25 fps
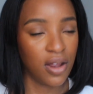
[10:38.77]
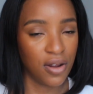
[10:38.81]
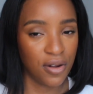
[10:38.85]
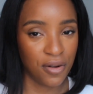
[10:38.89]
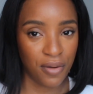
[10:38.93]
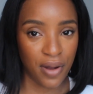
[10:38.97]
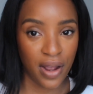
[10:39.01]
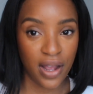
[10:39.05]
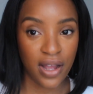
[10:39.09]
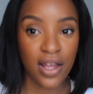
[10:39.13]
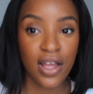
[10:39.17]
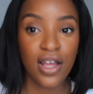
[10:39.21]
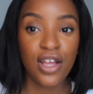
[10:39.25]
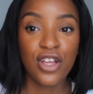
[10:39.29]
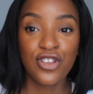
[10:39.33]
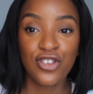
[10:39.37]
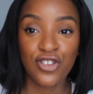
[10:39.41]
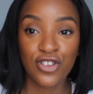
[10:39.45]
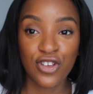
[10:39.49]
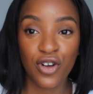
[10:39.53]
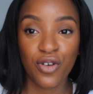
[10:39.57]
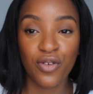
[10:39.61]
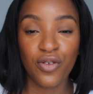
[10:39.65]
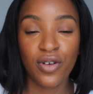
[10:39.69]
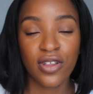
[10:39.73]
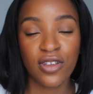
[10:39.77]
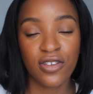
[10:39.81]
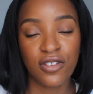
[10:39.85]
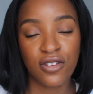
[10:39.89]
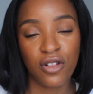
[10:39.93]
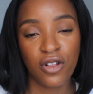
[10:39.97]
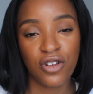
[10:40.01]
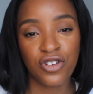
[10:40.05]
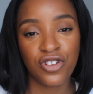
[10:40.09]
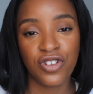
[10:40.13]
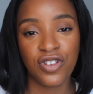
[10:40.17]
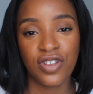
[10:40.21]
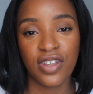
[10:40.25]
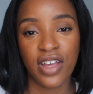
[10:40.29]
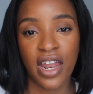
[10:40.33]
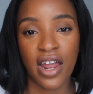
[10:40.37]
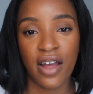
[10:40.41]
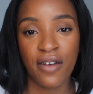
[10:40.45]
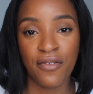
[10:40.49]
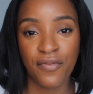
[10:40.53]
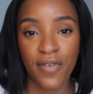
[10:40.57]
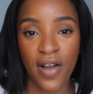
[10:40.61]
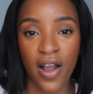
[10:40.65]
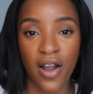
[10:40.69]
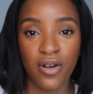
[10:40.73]
Right, so the solutions that
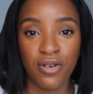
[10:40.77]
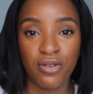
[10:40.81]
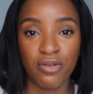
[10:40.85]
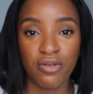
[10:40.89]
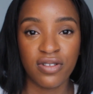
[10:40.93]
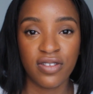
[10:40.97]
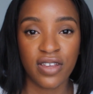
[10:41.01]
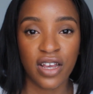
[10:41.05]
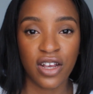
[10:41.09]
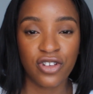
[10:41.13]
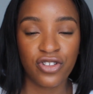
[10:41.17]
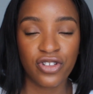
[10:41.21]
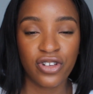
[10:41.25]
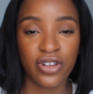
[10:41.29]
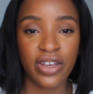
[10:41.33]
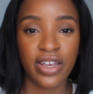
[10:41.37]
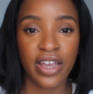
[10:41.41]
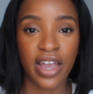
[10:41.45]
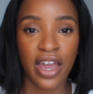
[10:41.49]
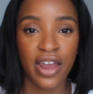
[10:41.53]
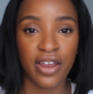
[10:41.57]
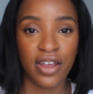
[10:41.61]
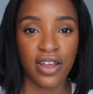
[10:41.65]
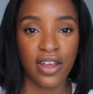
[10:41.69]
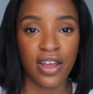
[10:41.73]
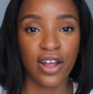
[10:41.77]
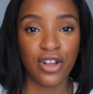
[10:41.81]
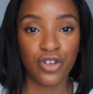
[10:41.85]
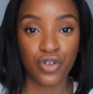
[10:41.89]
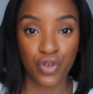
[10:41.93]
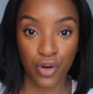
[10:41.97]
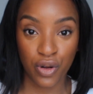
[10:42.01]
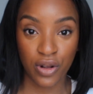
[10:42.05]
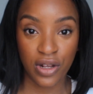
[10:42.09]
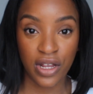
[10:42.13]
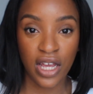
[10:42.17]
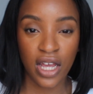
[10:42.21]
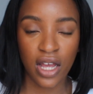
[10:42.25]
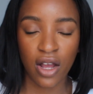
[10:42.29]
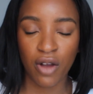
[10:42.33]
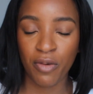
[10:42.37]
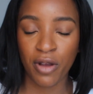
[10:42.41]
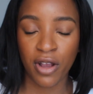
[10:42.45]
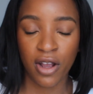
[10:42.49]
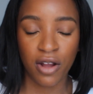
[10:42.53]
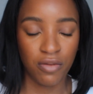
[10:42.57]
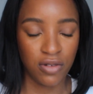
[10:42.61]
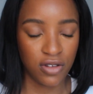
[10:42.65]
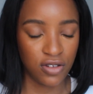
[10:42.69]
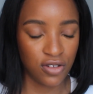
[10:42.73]
I found was actually getting a trolley. Oh
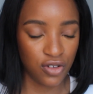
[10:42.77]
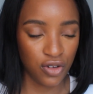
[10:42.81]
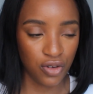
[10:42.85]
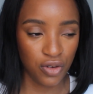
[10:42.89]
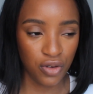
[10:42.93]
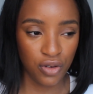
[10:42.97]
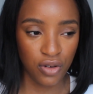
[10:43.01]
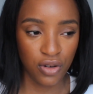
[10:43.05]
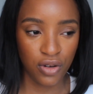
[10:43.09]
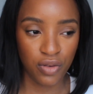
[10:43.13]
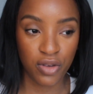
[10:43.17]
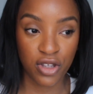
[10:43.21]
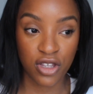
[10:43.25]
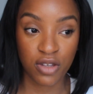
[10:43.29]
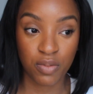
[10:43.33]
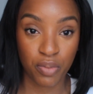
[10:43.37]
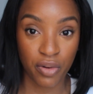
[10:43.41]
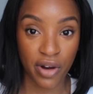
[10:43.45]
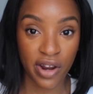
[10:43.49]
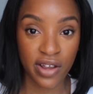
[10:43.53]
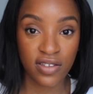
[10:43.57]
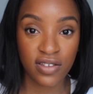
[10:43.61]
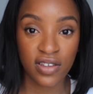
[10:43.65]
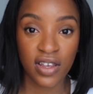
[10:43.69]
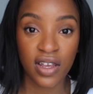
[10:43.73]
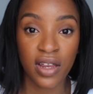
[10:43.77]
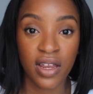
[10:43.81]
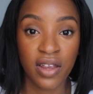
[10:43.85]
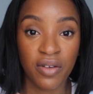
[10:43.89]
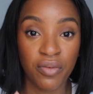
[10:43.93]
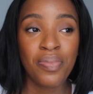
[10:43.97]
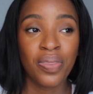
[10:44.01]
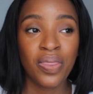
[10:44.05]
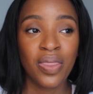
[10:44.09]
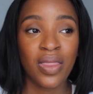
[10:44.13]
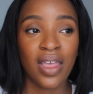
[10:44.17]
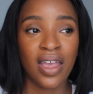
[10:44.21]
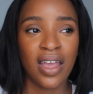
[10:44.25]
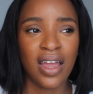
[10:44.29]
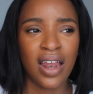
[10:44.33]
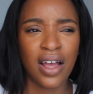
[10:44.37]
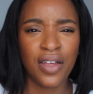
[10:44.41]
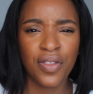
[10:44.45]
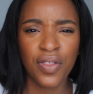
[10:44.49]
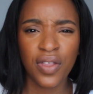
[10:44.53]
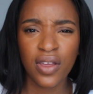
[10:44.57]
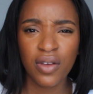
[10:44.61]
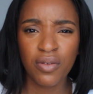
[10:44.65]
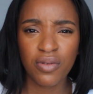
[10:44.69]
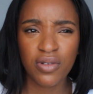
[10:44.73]
my god, it was so good. It was pricey, and I
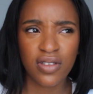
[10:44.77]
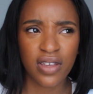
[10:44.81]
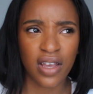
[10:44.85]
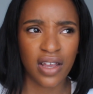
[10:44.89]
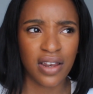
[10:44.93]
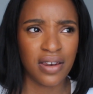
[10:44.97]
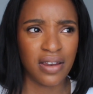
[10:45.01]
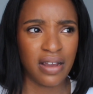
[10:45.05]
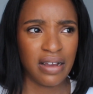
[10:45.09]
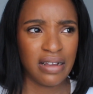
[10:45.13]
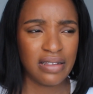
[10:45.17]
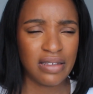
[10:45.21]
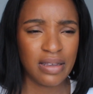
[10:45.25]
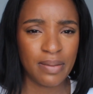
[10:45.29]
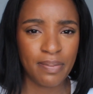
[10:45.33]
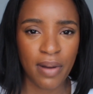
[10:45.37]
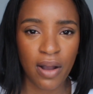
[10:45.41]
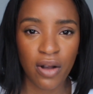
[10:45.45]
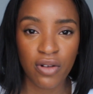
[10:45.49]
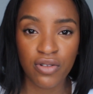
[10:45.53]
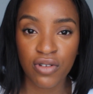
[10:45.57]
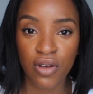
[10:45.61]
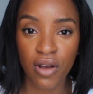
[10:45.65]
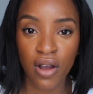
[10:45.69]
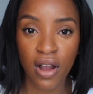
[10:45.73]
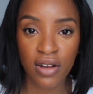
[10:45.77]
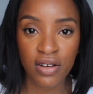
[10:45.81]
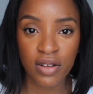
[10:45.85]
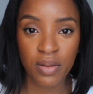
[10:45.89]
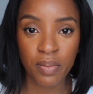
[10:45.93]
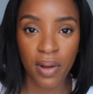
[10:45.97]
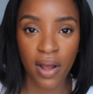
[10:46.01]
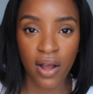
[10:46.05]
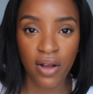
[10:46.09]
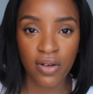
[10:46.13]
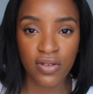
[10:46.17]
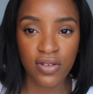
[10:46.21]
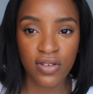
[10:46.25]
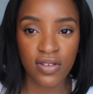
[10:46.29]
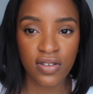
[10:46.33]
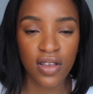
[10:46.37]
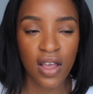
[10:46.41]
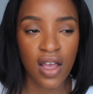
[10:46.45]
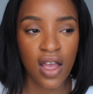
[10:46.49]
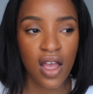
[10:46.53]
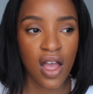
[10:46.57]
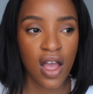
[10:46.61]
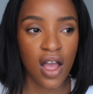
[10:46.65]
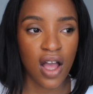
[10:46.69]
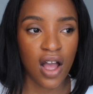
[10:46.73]
think it was like £90 or
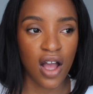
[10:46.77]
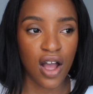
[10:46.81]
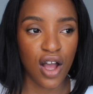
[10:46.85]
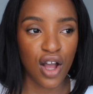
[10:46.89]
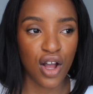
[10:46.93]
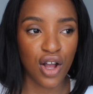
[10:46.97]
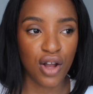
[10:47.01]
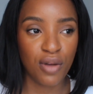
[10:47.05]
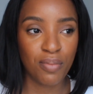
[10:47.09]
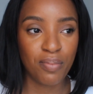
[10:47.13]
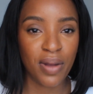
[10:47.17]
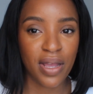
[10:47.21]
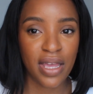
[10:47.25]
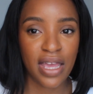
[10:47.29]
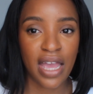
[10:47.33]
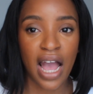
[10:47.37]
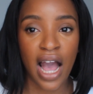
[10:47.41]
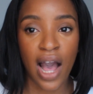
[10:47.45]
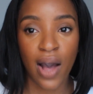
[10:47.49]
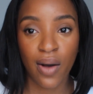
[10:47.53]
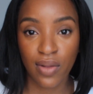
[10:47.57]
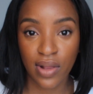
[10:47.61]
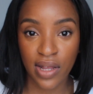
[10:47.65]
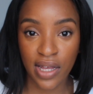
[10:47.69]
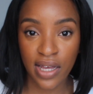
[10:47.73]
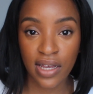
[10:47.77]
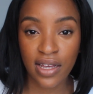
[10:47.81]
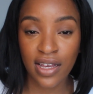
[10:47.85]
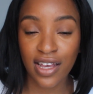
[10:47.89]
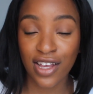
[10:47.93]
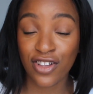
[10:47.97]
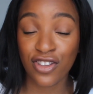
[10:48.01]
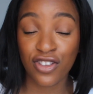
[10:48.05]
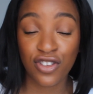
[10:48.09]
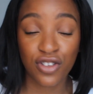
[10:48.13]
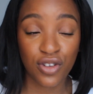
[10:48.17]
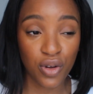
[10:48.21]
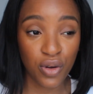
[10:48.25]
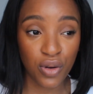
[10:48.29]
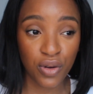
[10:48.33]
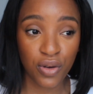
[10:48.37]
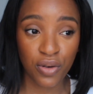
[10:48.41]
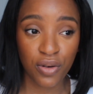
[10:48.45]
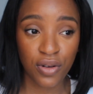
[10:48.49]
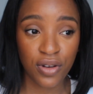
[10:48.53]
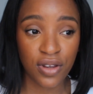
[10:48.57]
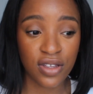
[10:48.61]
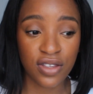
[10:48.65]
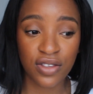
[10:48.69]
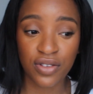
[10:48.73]
£100, but yeah, I'll link. It's so
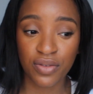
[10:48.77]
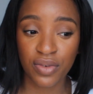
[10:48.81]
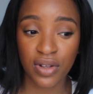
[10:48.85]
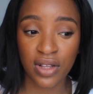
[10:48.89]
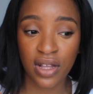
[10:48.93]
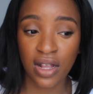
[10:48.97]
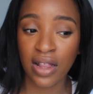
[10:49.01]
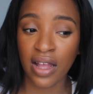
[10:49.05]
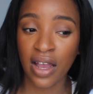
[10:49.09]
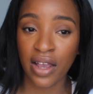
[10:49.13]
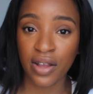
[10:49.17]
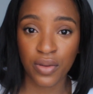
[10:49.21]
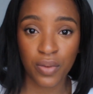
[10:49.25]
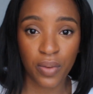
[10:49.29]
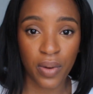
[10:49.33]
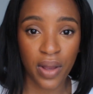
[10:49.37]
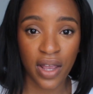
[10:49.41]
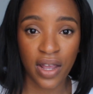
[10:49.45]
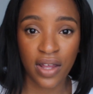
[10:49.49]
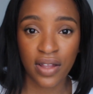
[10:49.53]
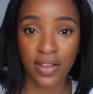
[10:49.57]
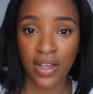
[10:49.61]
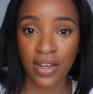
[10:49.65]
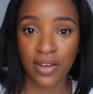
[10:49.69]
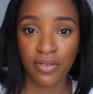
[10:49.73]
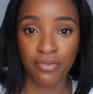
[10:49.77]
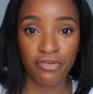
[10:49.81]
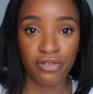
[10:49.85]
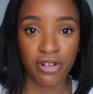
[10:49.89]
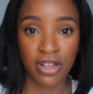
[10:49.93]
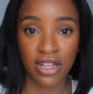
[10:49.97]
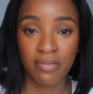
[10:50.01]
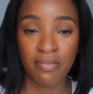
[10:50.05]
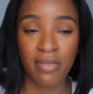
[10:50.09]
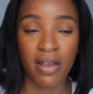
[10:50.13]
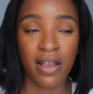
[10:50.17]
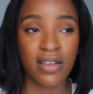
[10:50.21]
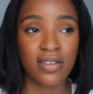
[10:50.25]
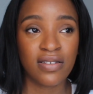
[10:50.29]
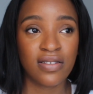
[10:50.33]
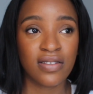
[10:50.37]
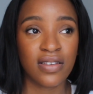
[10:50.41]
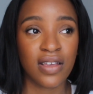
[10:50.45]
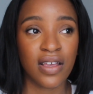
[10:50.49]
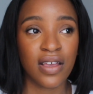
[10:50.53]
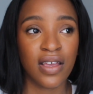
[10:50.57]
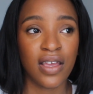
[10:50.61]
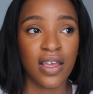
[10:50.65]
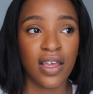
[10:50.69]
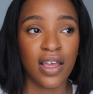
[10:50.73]
good. It's really lightweight and really
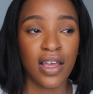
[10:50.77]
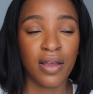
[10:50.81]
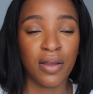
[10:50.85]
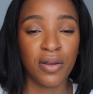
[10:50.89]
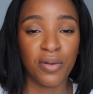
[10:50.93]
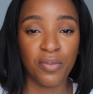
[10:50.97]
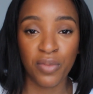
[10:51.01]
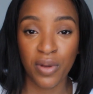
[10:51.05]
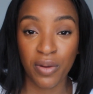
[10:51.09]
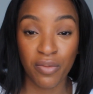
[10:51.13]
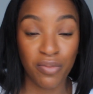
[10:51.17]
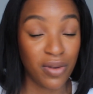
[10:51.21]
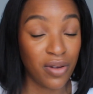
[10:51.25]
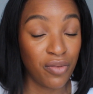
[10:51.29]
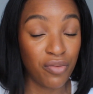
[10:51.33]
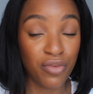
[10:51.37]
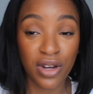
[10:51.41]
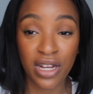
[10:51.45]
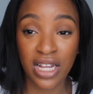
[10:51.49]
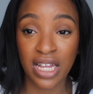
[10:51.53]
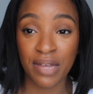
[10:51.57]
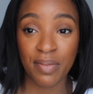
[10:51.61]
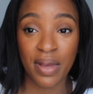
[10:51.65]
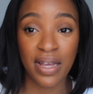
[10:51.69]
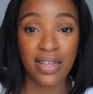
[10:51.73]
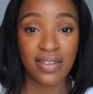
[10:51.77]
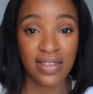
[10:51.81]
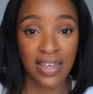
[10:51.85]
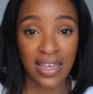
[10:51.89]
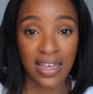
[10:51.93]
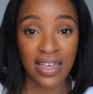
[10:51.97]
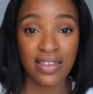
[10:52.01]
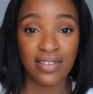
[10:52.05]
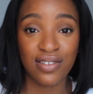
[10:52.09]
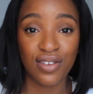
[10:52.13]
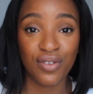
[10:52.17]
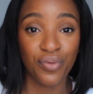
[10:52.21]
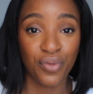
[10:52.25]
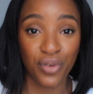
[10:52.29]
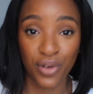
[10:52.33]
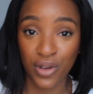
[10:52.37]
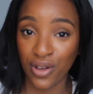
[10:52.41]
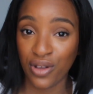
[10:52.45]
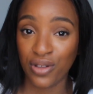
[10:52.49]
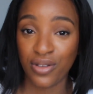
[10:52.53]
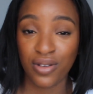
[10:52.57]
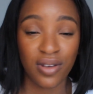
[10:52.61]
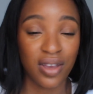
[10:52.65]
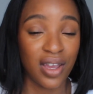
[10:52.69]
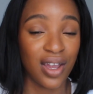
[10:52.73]
makes it easy for
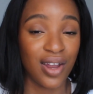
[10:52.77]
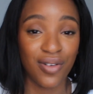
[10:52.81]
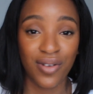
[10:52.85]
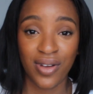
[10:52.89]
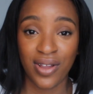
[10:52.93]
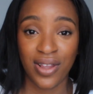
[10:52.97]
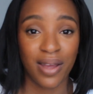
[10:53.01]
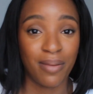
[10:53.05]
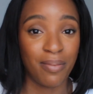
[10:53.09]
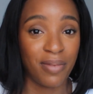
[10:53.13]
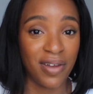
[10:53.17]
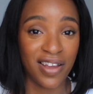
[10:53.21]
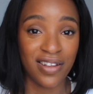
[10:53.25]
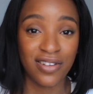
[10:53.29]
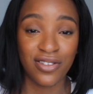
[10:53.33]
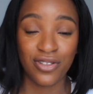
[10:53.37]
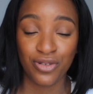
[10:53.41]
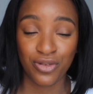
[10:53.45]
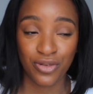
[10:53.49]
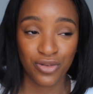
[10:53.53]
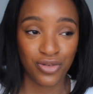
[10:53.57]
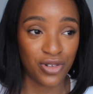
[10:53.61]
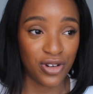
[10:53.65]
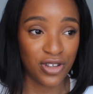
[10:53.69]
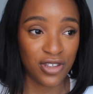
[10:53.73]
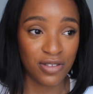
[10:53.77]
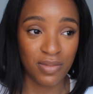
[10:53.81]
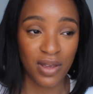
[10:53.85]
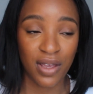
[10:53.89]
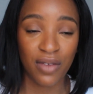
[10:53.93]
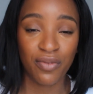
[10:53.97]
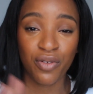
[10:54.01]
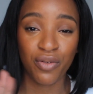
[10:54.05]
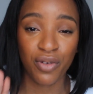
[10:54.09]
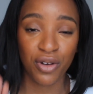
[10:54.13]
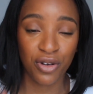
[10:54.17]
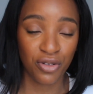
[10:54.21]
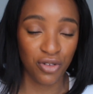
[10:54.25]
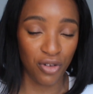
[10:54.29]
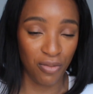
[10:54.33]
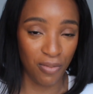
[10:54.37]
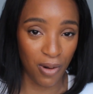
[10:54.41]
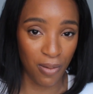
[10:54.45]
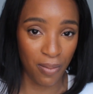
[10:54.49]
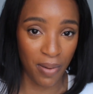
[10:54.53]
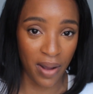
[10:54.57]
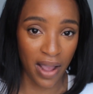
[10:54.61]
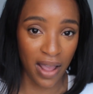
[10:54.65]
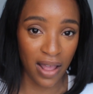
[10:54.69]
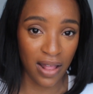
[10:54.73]
you to carry that bag. Trust me, if you want to do
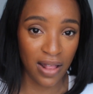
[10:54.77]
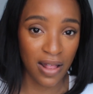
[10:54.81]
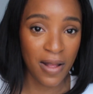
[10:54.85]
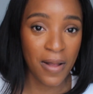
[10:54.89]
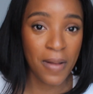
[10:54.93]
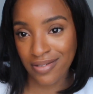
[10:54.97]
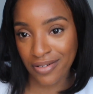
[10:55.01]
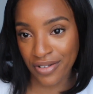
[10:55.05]
mobile.